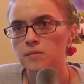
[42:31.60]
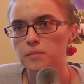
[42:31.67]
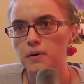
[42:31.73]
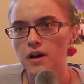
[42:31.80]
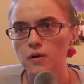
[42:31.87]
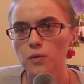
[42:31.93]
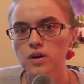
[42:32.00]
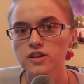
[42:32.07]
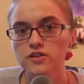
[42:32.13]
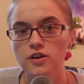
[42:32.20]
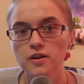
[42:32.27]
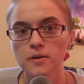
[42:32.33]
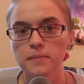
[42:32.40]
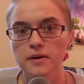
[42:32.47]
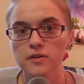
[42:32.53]
but I want to
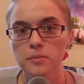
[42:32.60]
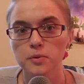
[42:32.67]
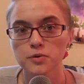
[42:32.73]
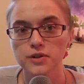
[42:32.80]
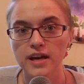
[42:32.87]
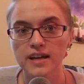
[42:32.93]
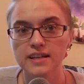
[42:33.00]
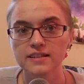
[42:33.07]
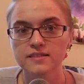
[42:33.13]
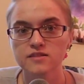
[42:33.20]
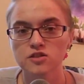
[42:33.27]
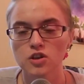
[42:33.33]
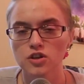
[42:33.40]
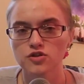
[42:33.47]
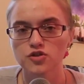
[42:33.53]
talk about the
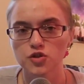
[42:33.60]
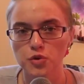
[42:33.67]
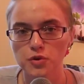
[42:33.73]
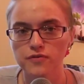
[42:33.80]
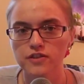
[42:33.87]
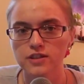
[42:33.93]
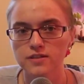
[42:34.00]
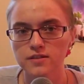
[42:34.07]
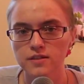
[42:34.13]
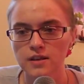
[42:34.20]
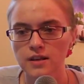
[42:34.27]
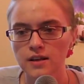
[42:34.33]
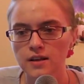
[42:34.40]
protagonist's assertiveness,